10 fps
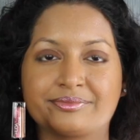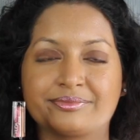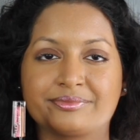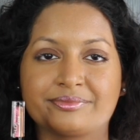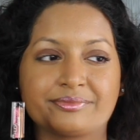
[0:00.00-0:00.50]

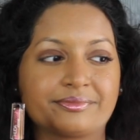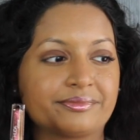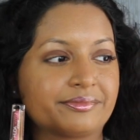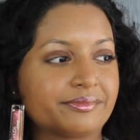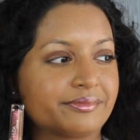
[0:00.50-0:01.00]

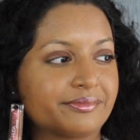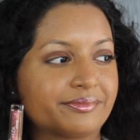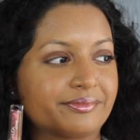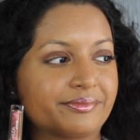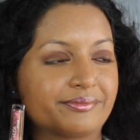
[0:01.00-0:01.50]

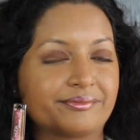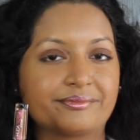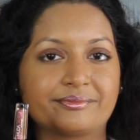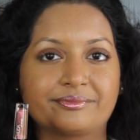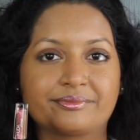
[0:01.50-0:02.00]

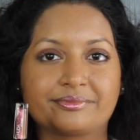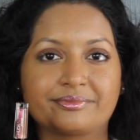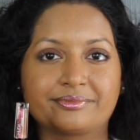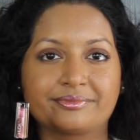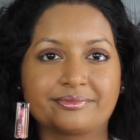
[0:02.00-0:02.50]

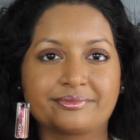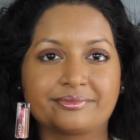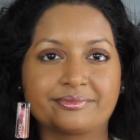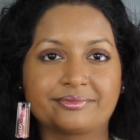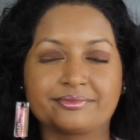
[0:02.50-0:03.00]

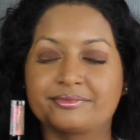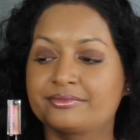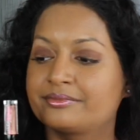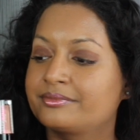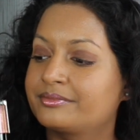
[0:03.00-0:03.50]

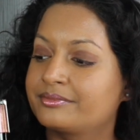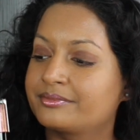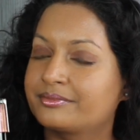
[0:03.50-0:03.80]
[no speech]